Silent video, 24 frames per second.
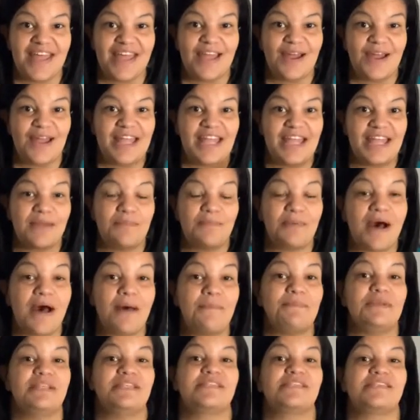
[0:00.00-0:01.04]
he bought
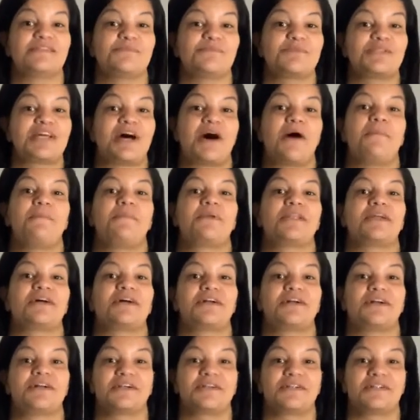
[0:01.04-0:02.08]
me some
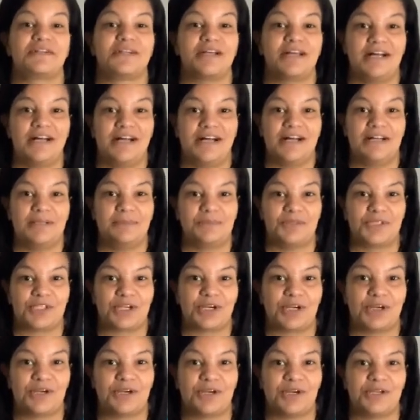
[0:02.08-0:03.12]
tumbler
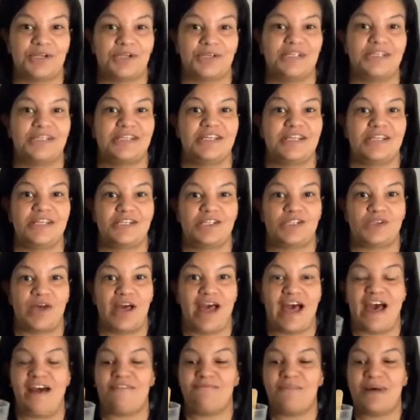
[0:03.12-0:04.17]
turners. So I
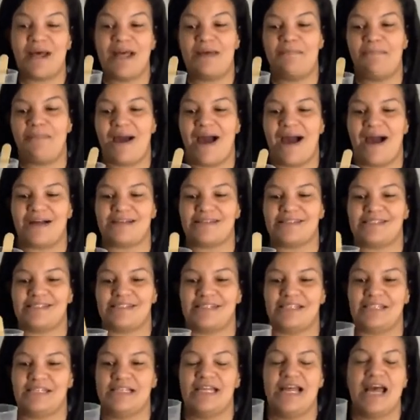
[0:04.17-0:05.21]
have my
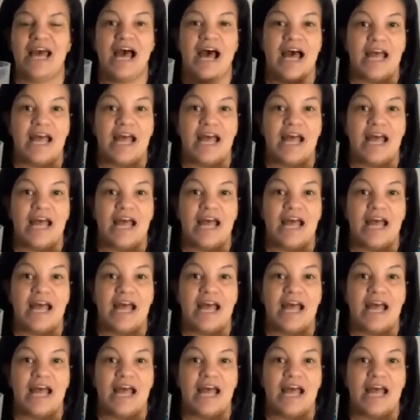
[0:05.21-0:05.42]
epoxy.